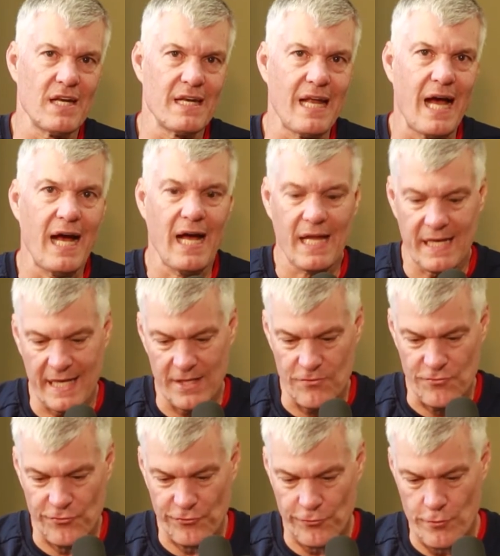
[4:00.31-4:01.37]

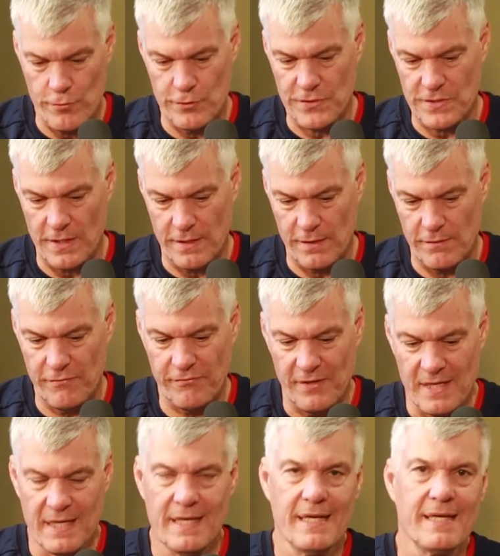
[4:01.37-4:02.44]
non-intrusive,
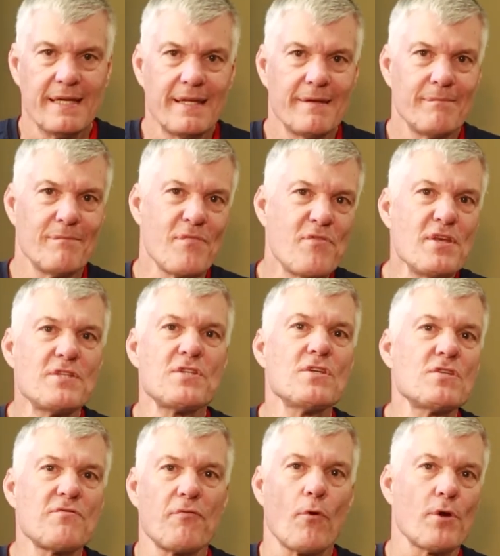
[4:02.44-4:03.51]
this
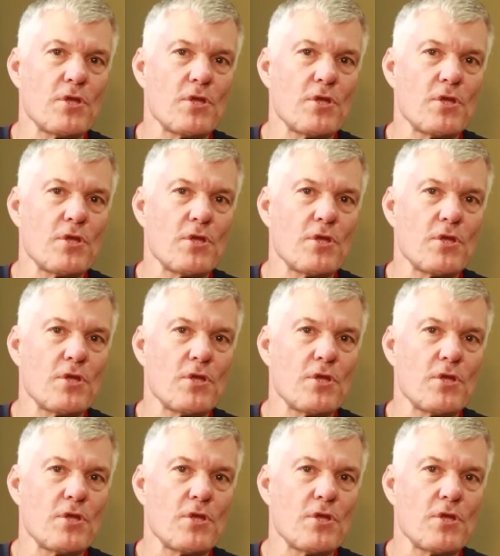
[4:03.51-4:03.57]
is for